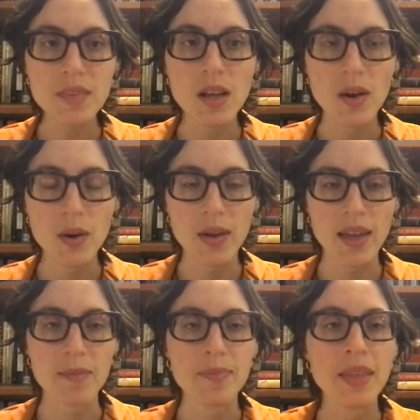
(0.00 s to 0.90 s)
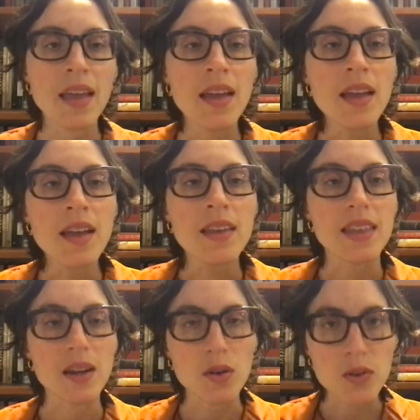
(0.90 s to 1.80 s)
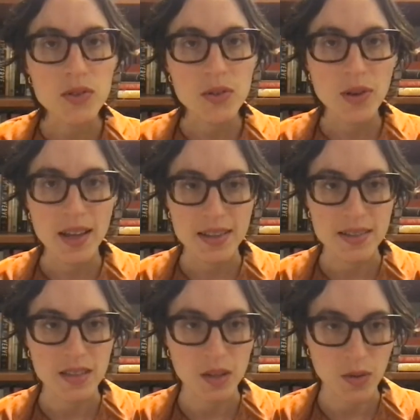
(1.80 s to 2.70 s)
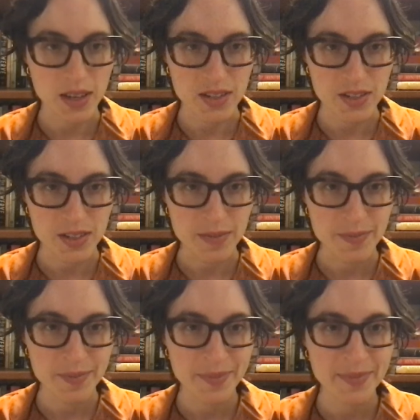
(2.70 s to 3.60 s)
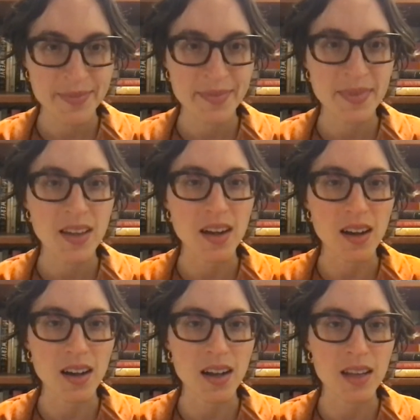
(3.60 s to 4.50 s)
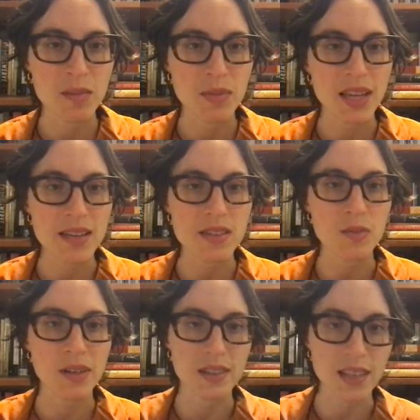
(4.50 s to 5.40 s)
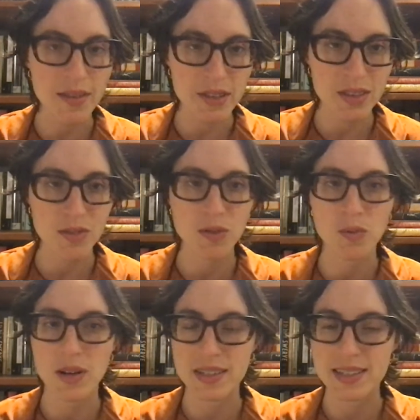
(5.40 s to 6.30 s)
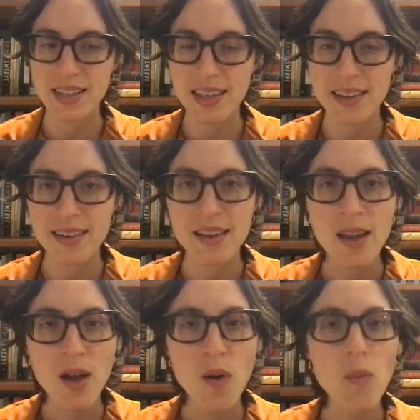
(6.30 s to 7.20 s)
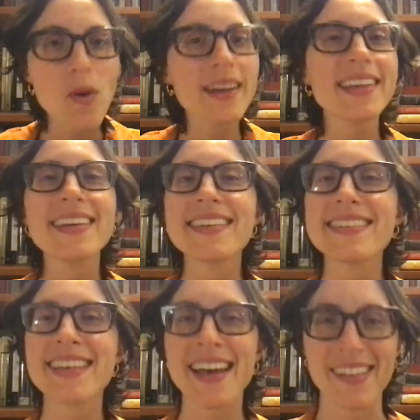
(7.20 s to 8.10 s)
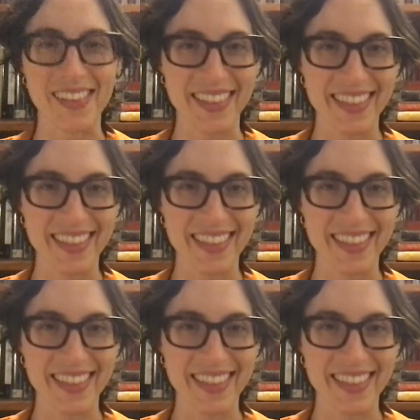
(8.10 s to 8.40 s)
Okay, they also ask the question on pages 111 through 110, what is health?